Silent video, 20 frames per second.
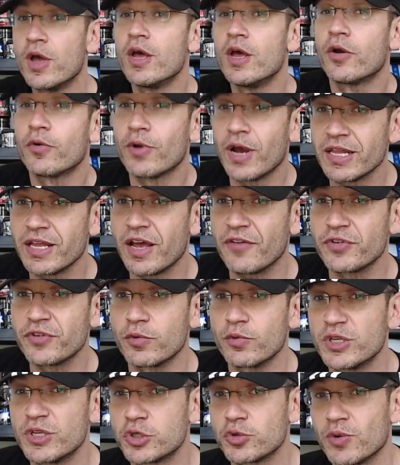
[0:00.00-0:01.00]
right after
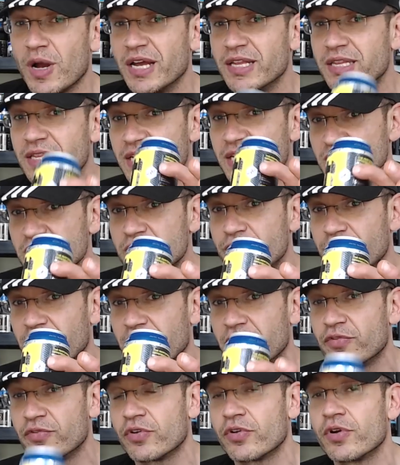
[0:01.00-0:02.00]
we try this
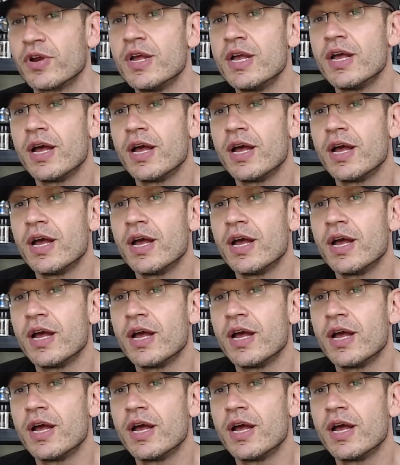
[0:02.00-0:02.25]
flavor,